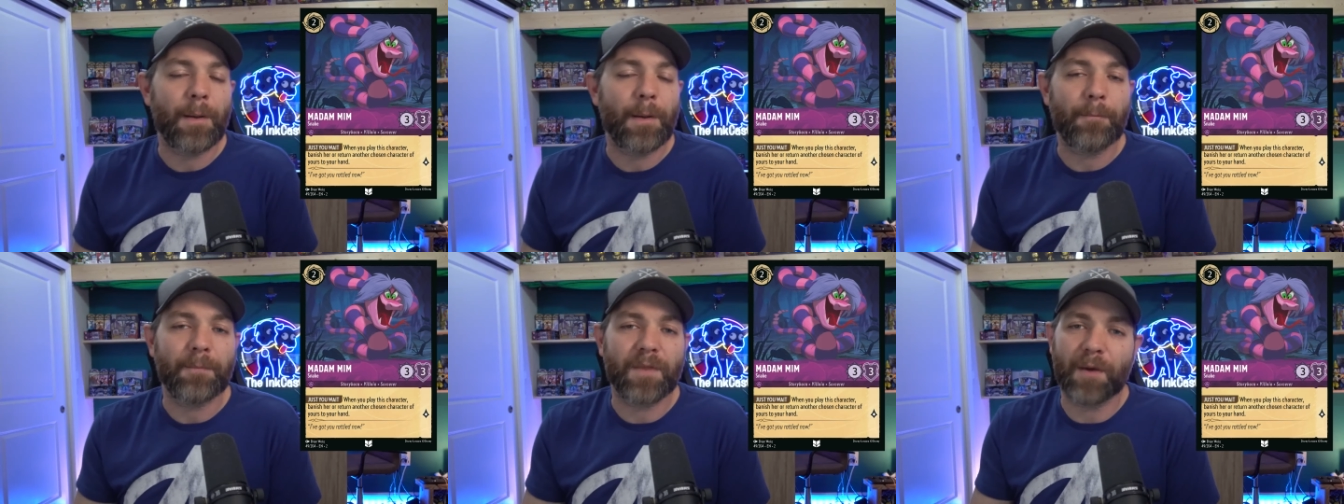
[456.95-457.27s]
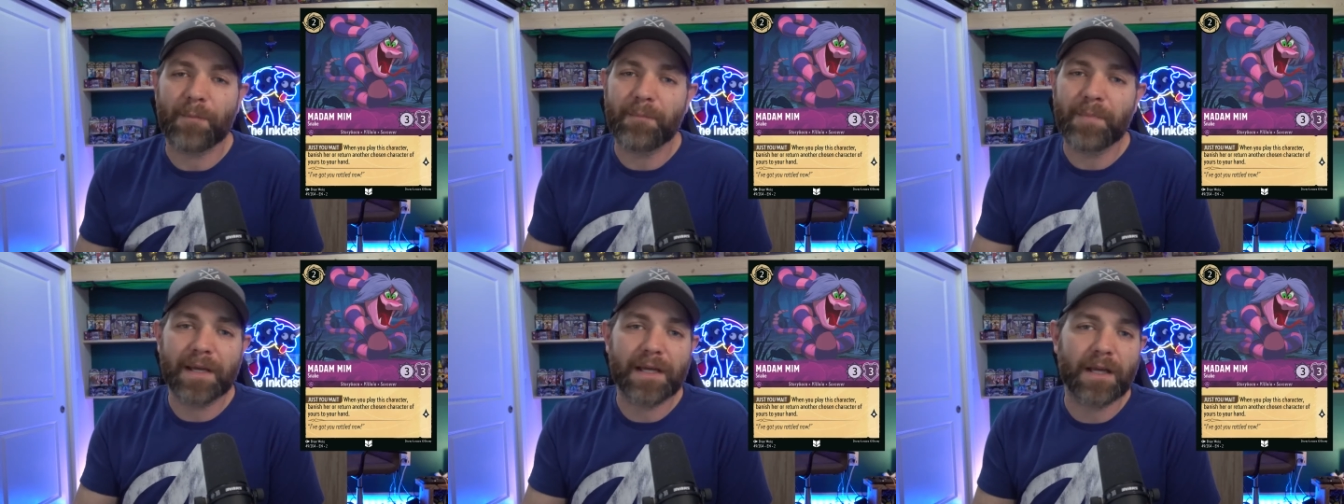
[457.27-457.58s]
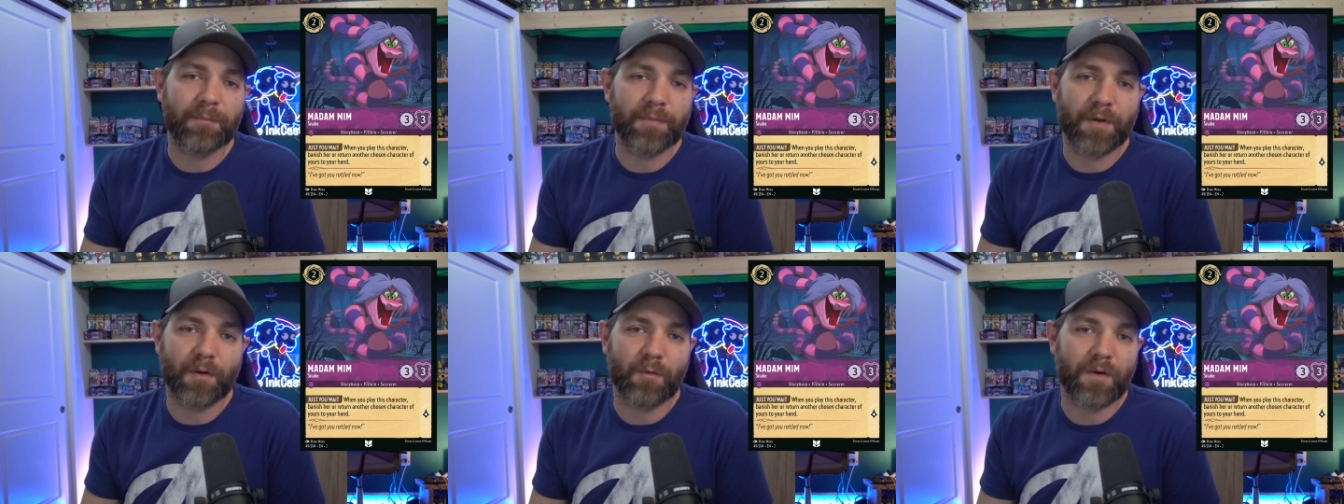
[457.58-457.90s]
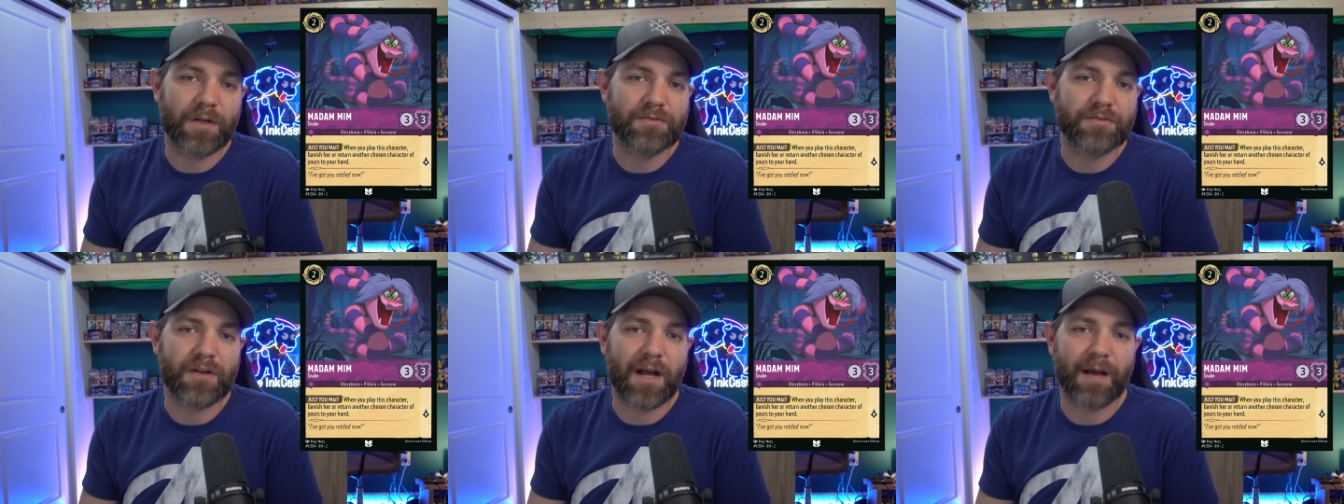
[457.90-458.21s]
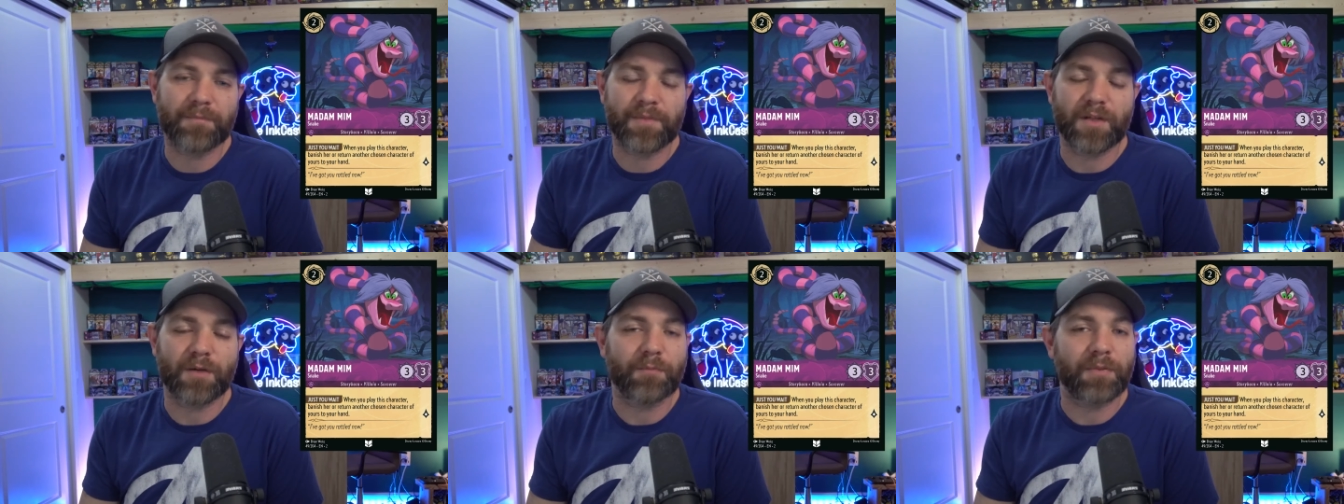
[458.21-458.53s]
You pick up your
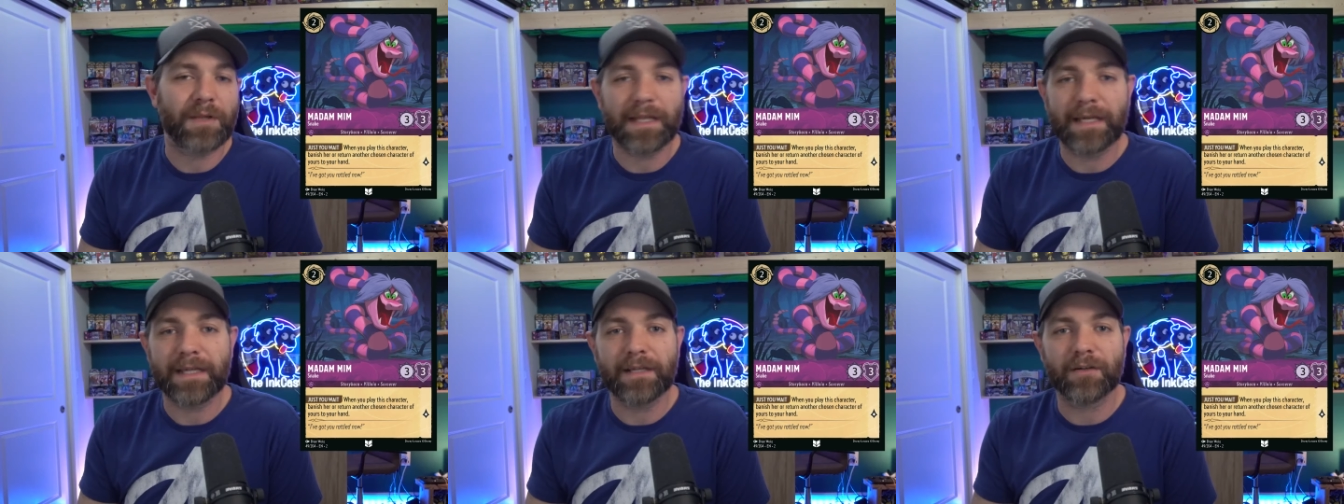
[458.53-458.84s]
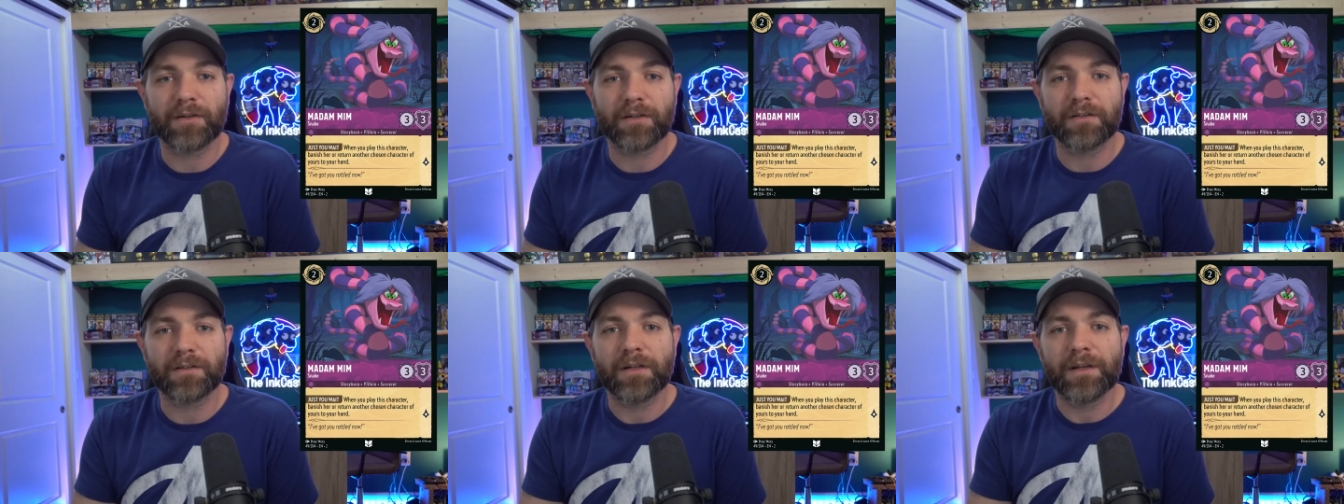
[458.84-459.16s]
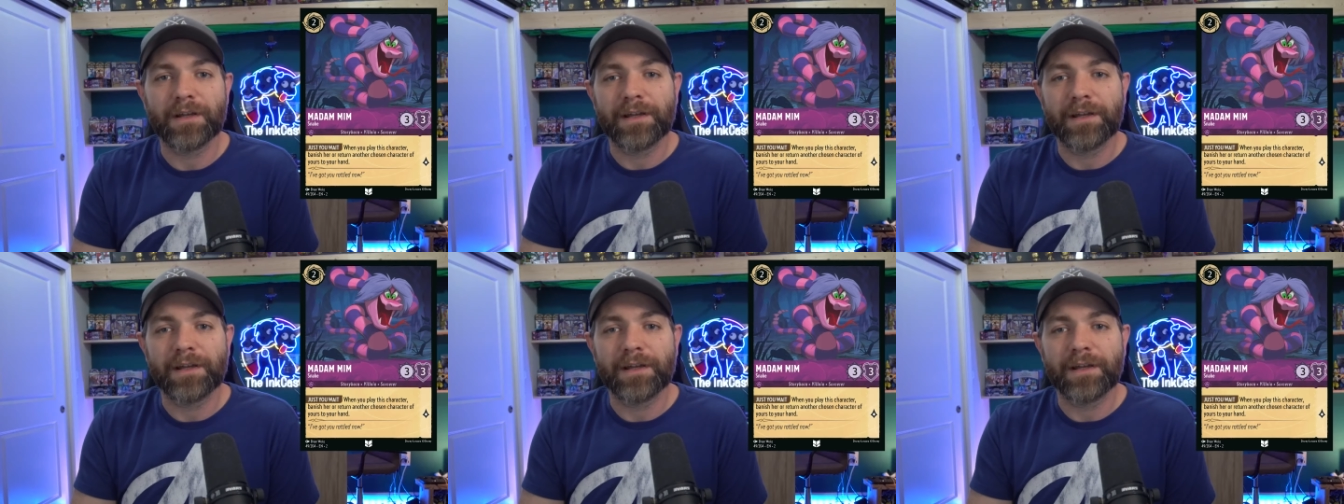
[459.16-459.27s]
1-drop, you play her.